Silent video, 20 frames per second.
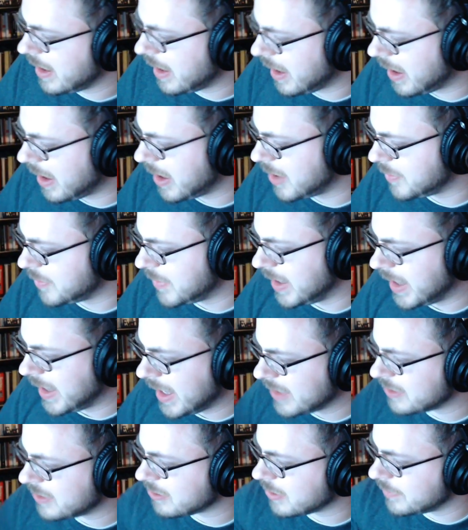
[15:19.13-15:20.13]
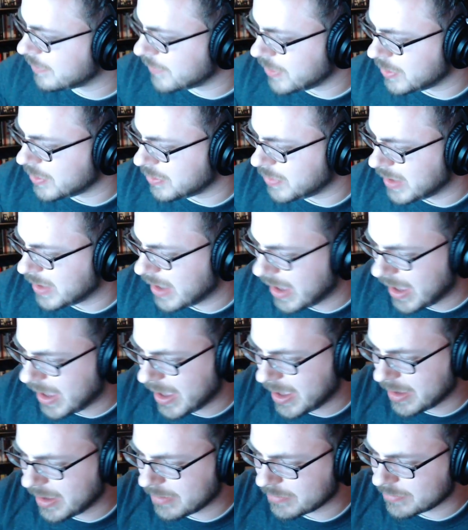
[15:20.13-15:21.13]
Again, to review, we
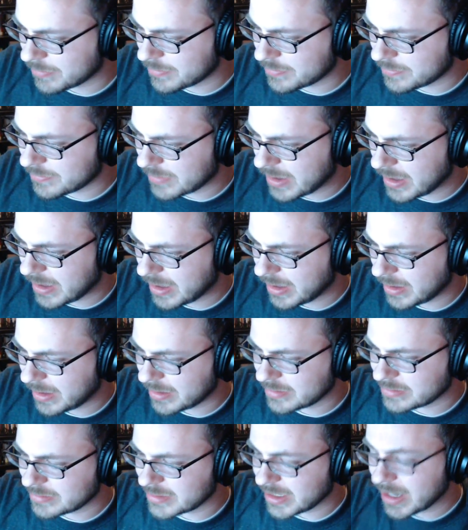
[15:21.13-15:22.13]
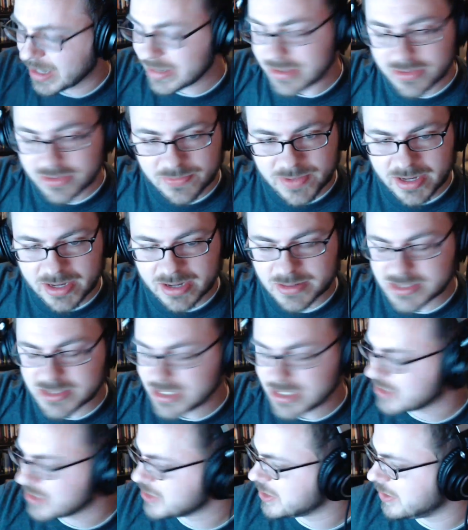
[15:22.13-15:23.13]
have the Noctis figure, which
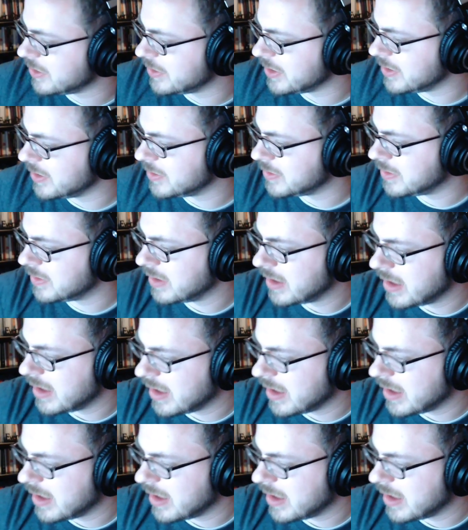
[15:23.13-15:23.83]
I just showed you.